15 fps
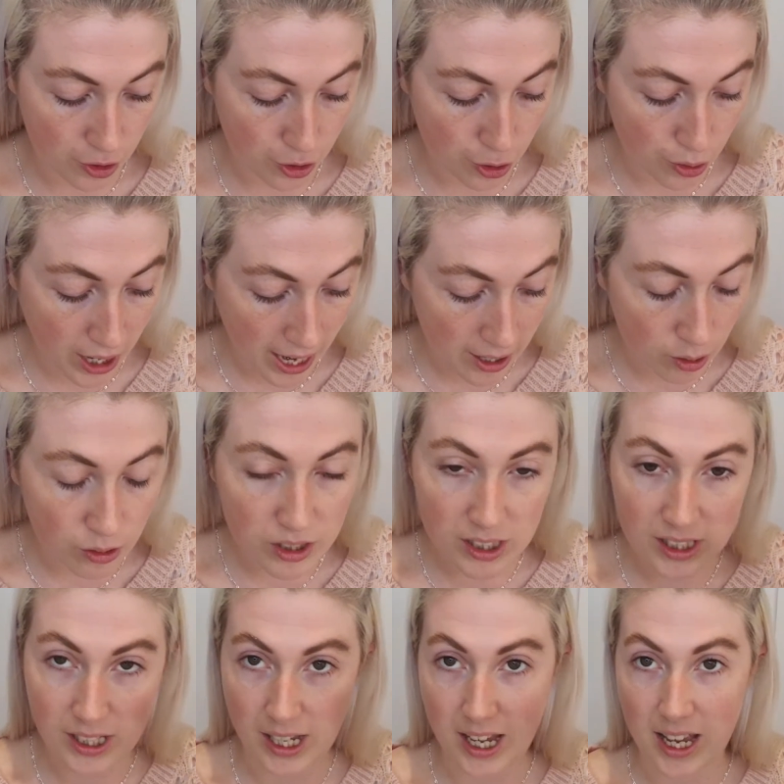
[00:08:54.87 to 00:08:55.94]
you cannot
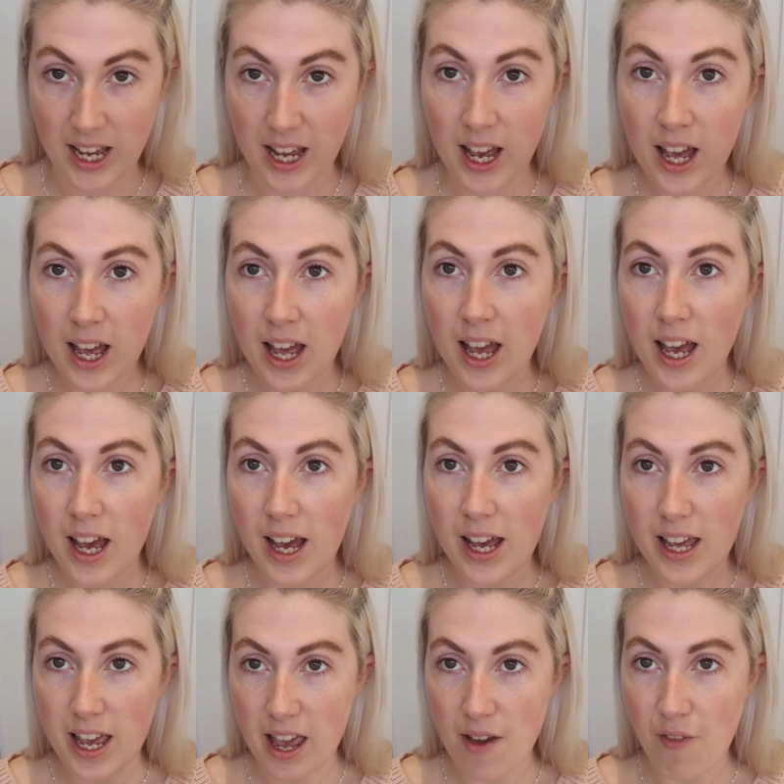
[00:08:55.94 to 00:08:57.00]
see
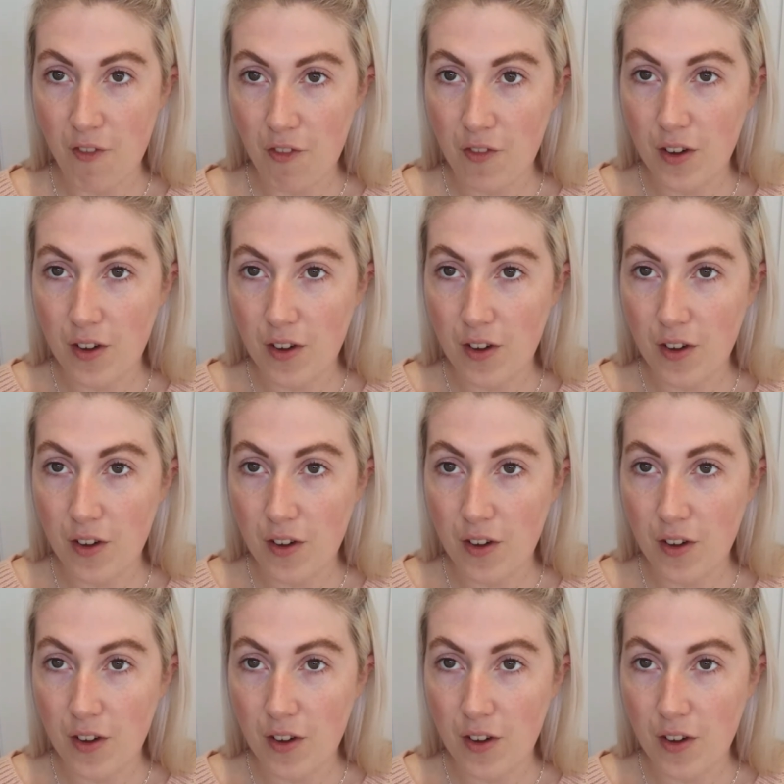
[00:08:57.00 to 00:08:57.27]
if